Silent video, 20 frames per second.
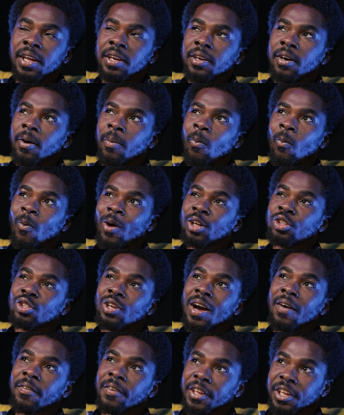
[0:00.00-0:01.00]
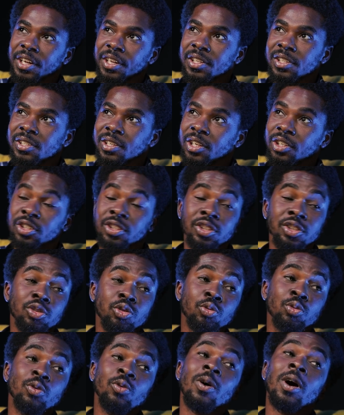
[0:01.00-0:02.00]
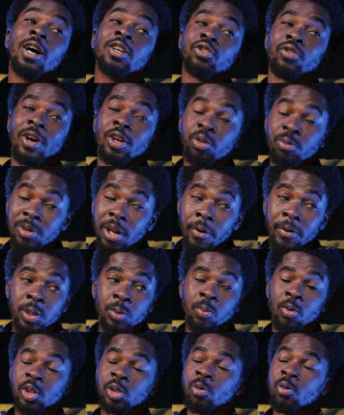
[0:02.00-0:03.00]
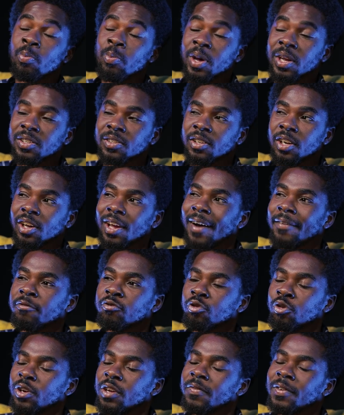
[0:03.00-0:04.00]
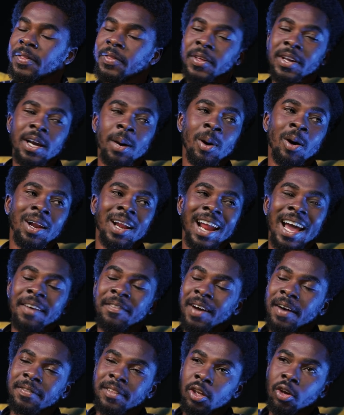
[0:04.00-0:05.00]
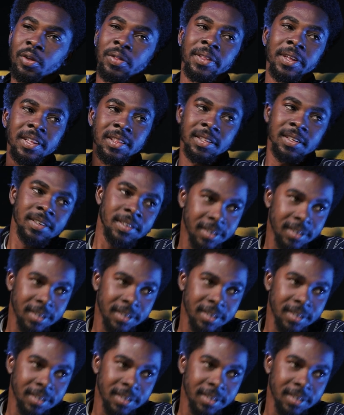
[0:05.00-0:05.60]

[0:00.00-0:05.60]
And once you have kids and you are trying to be a responsible person, and you have to even think about life after your death.